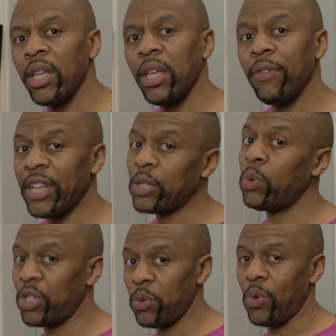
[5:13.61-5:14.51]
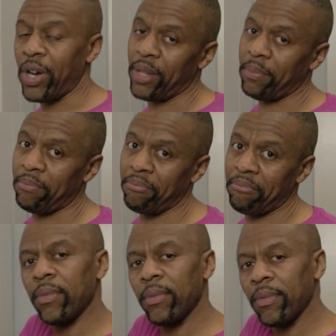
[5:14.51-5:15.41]
if that's what you want.
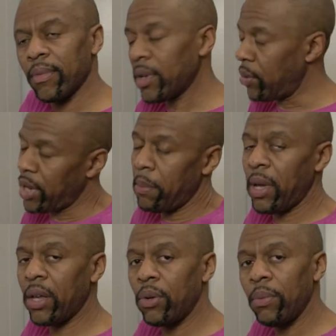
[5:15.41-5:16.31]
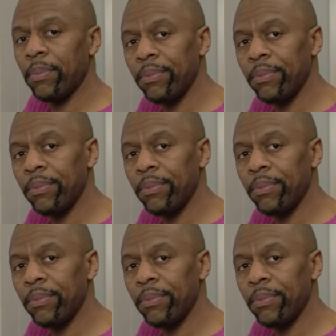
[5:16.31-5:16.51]
Okay, Manu,